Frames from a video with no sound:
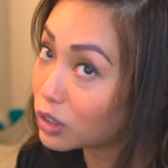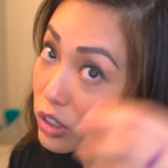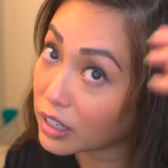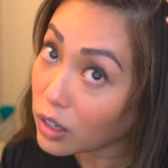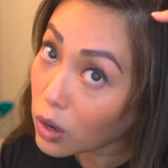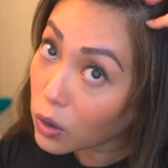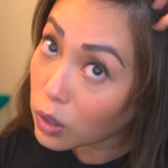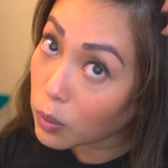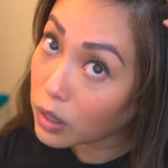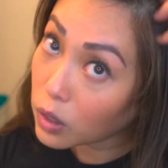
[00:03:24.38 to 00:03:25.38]
she's like, no,
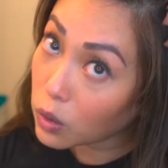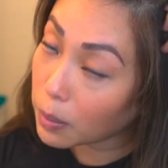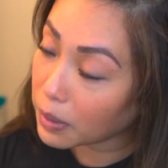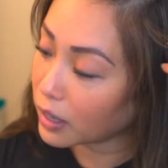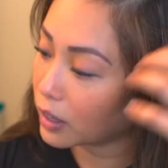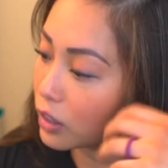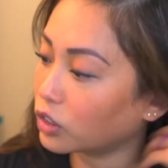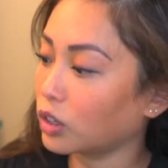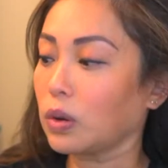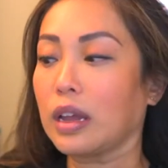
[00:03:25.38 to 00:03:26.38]
you want to go up here. And
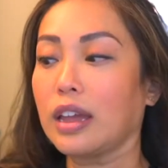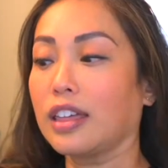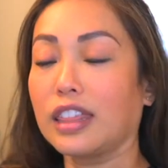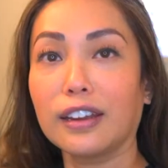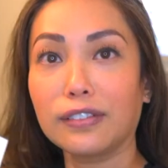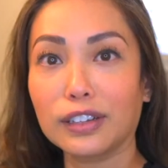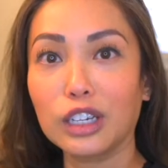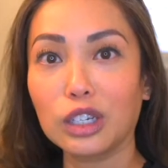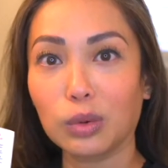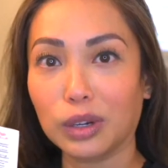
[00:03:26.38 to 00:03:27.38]
so thankfully
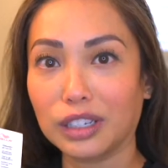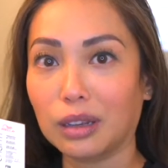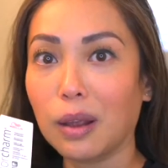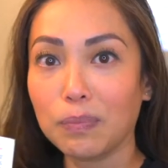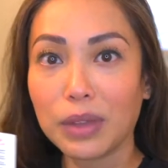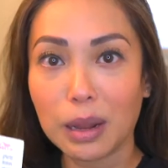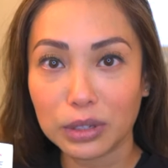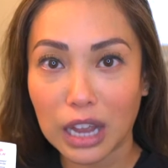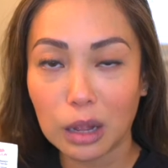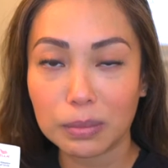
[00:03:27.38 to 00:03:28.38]
she was able
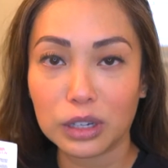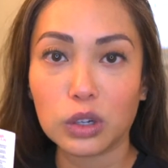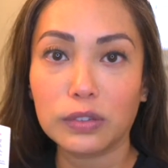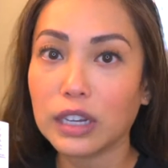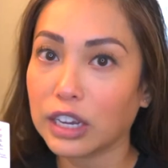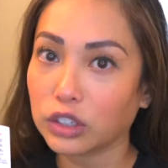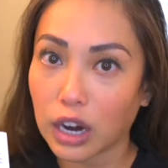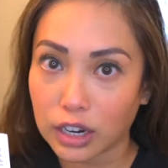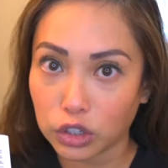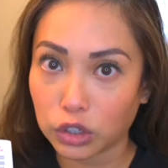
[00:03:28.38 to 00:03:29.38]
to help me. So if you guys are
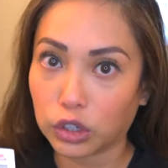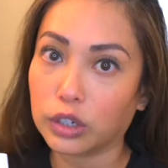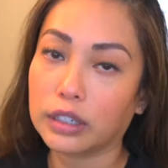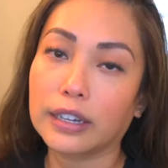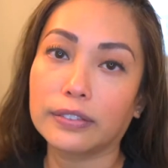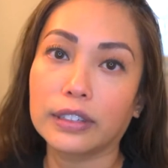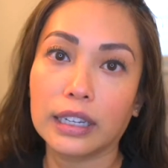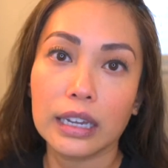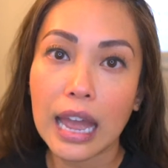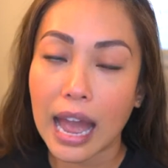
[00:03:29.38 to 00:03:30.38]
unsure, you can
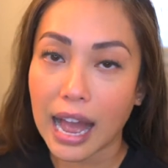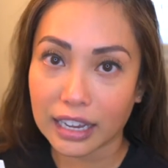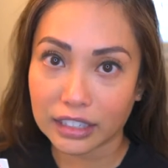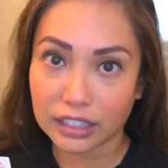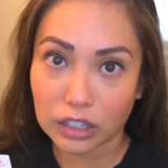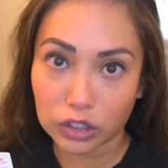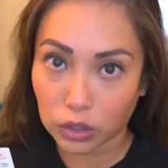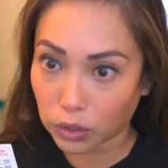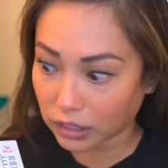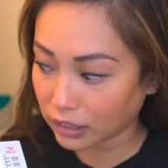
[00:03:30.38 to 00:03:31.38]
definitely ask the
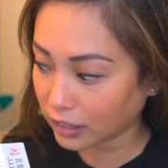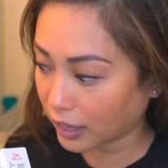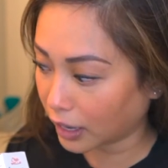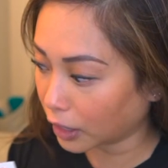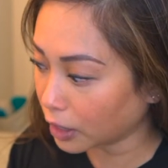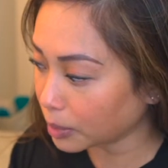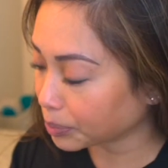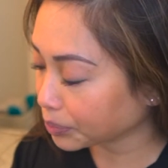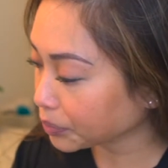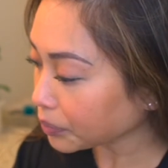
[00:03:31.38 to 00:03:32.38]
consultants there.
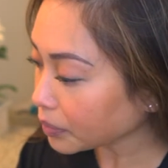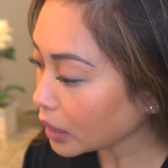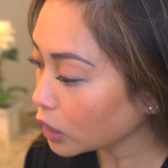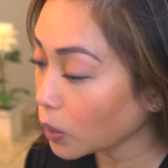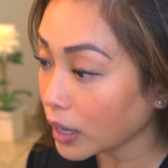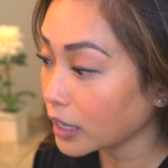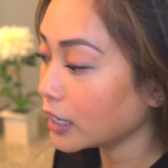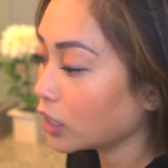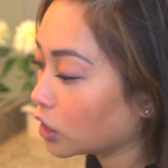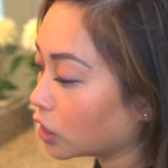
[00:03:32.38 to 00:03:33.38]
So in
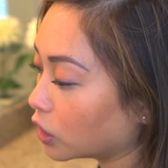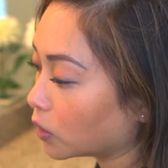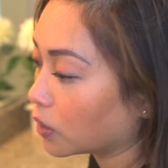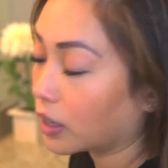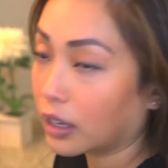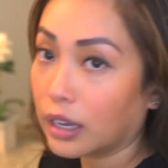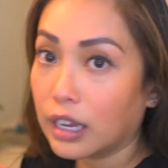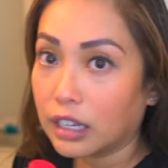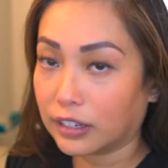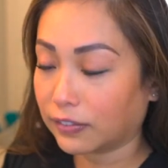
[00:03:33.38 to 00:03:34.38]
addition to the
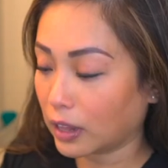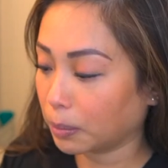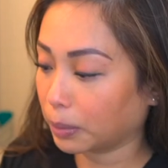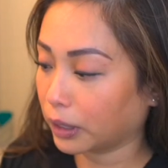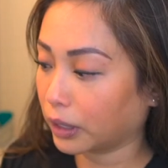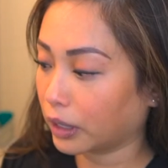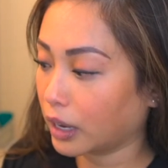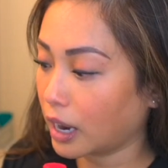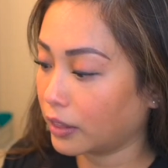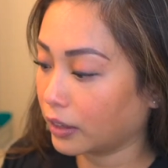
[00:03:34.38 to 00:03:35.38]

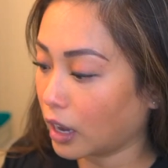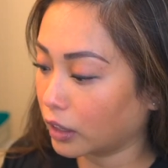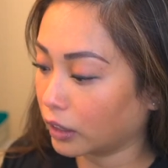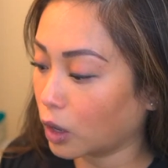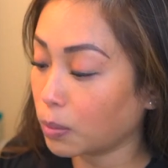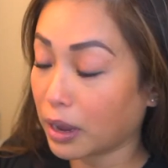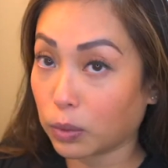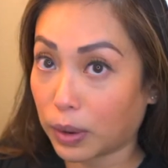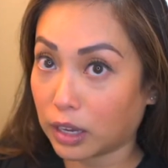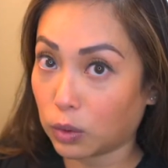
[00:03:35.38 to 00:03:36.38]
developer and the color, oh, by the
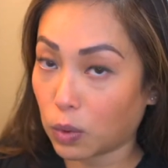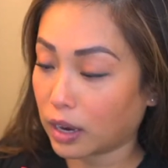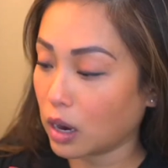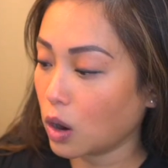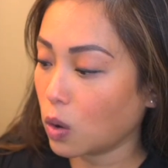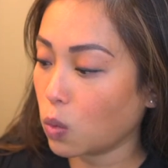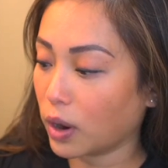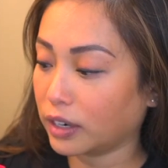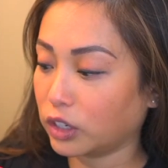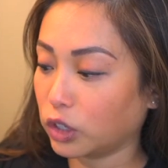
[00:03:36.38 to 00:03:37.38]
way, you want
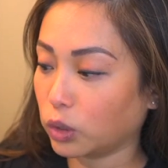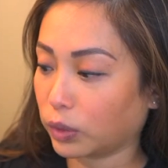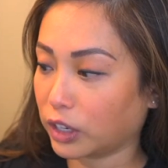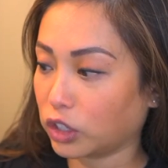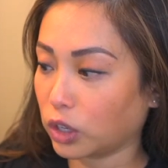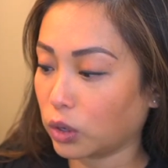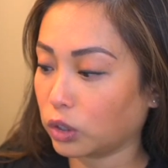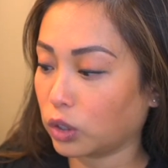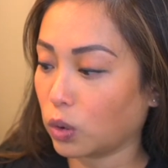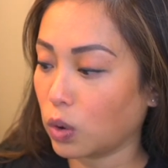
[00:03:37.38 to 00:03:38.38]
1:2 ratio.
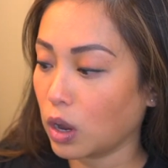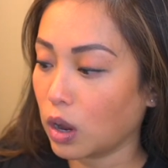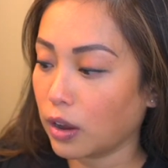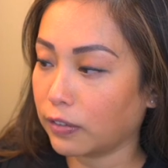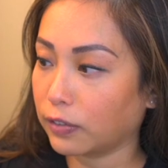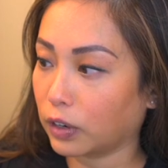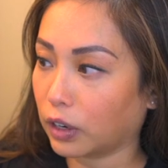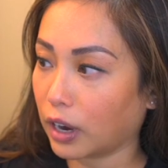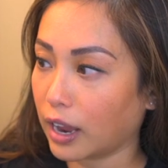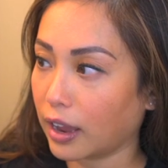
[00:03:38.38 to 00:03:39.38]
So
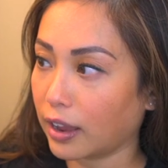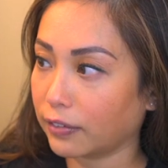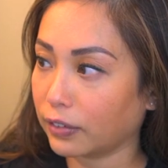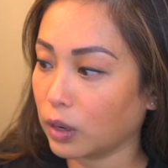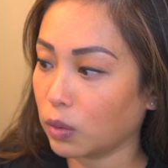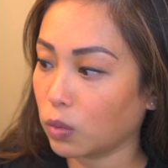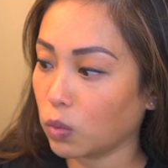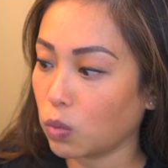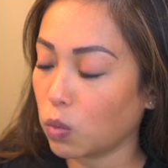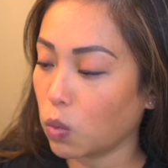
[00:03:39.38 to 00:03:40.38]
for every
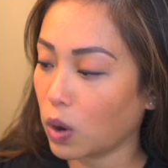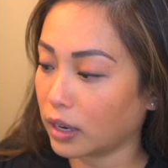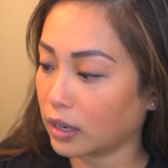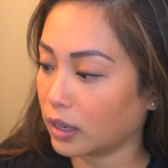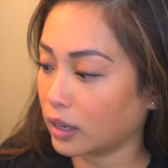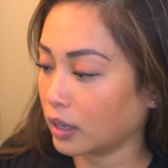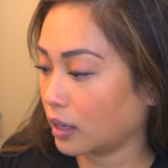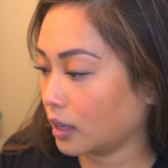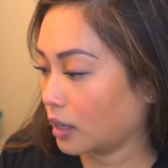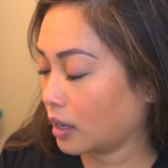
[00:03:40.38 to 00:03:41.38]
one,
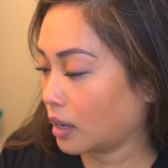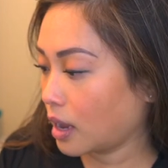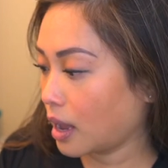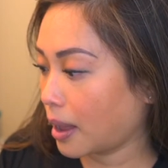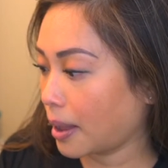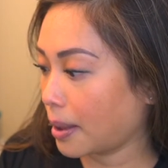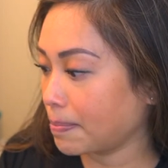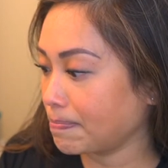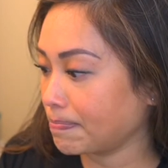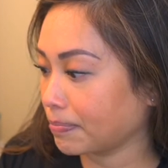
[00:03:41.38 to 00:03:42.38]

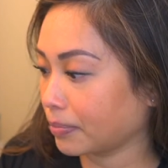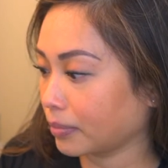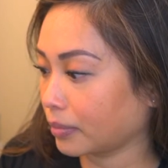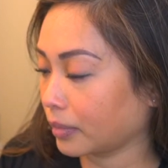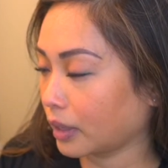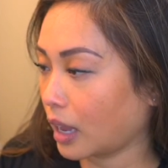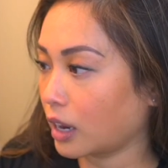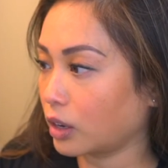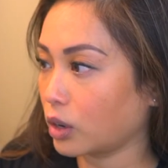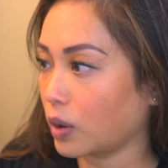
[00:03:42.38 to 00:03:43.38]
I
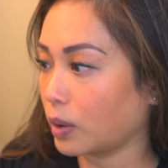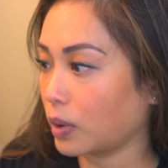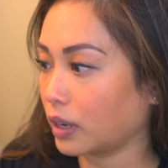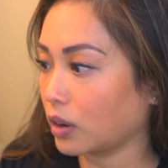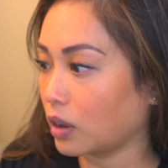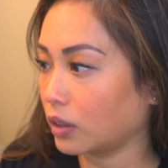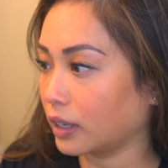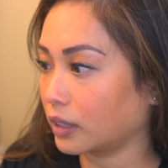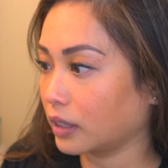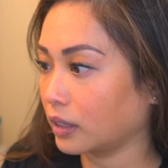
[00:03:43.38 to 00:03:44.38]
don't know, I want to call
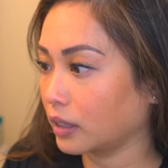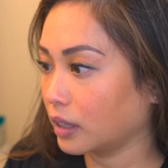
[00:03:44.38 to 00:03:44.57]
it